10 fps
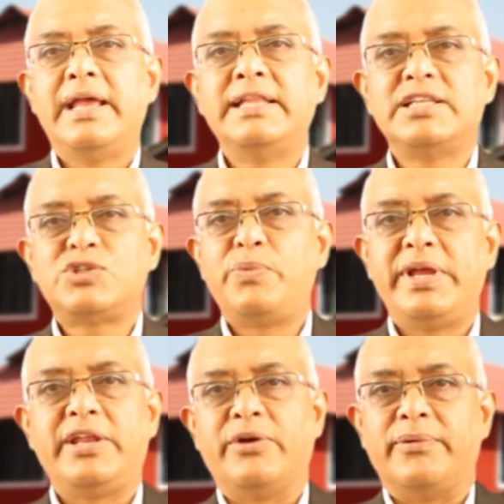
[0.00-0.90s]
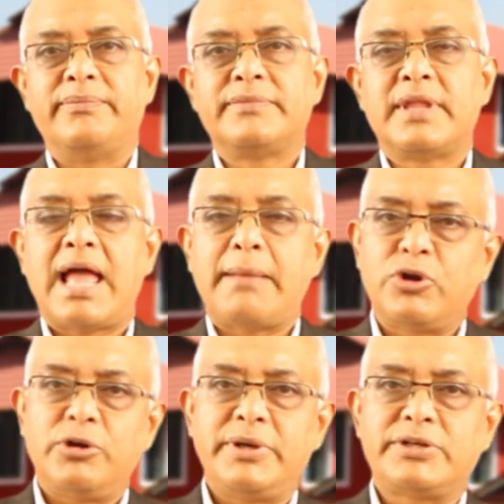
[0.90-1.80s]
In this video, I'm
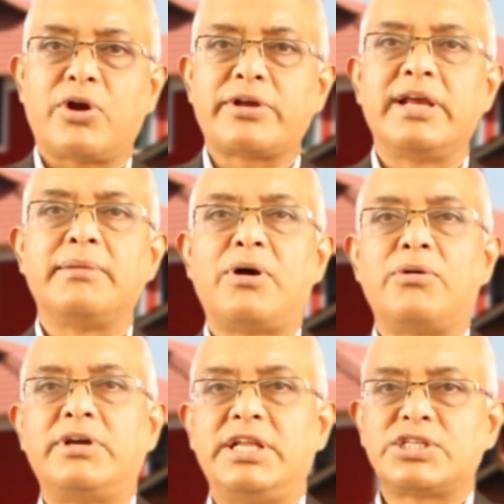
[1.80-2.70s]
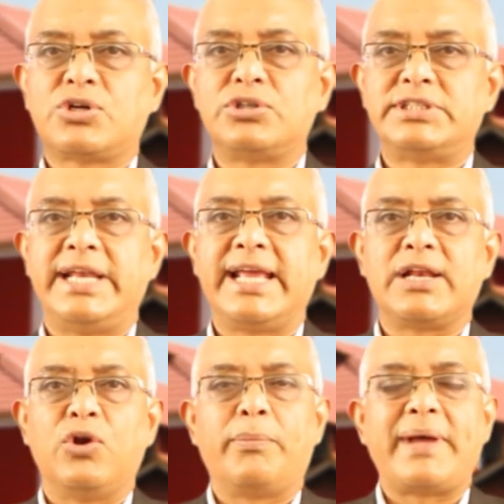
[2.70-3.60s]
going to be talking about
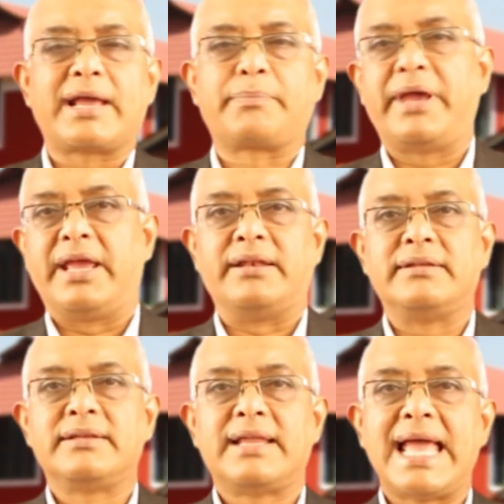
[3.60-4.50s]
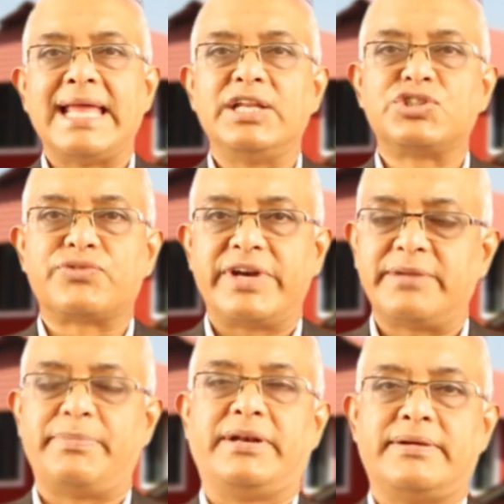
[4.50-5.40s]
discogenic low back pain and its
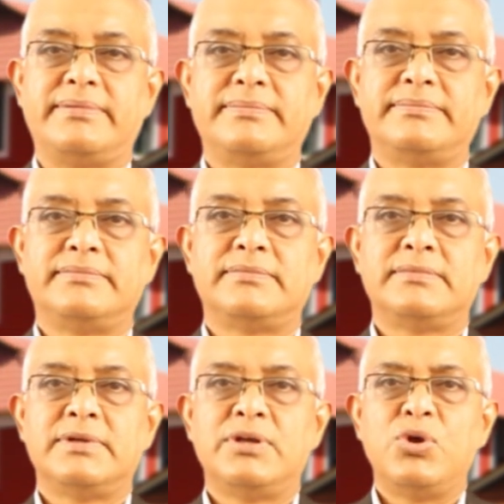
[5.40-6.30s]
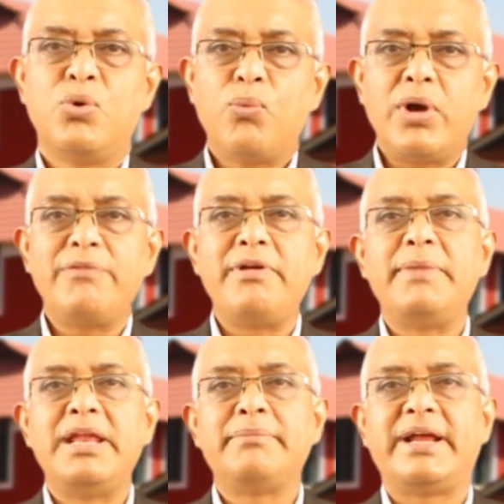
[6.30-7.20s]
treatment. What do we
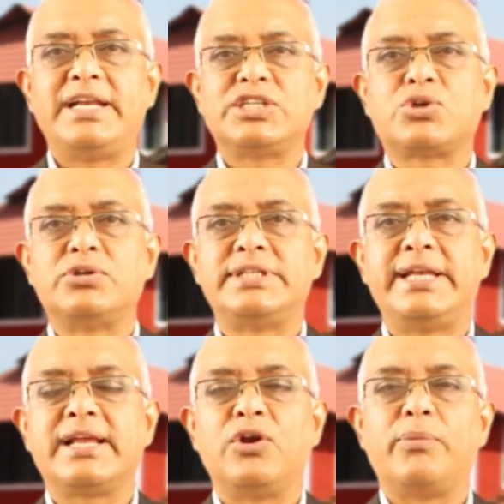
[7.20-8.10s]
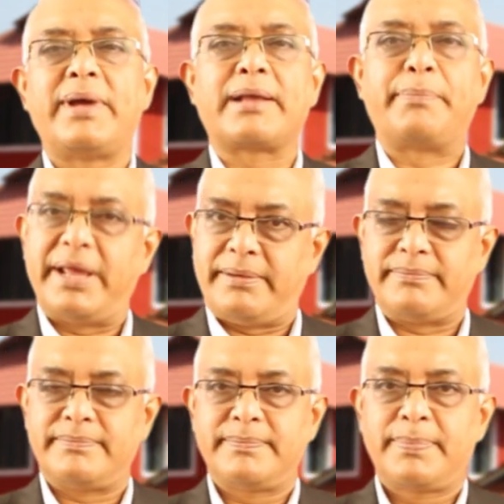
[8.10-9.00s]
mean by discogenic low back
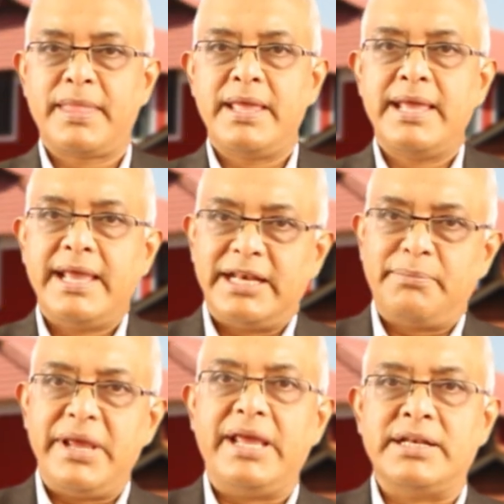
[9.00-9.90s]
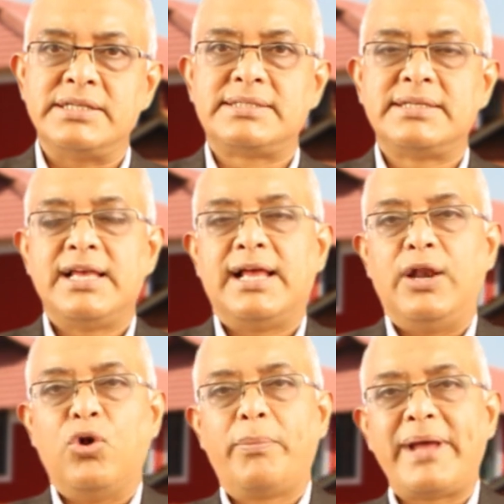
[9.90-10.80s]
pain? It means
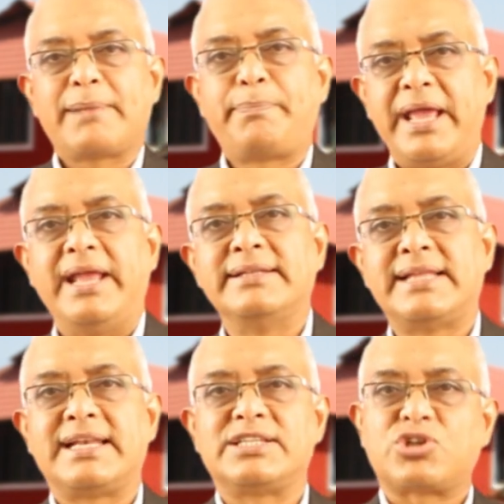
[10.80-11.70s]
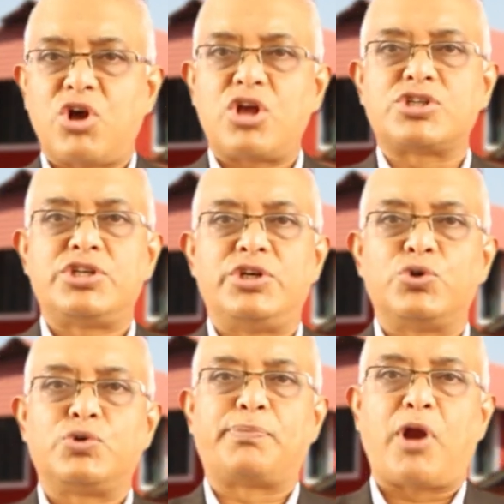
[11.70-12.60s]
low back pain that is caused
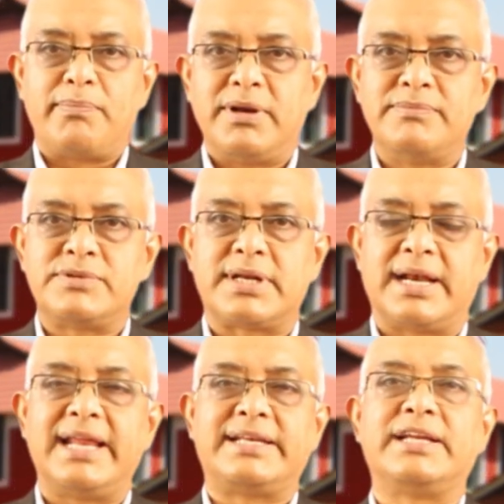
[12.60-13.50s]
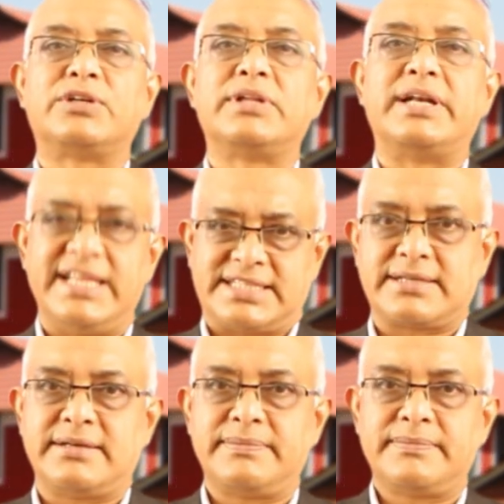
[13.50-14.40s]
due to problems relating to the disc.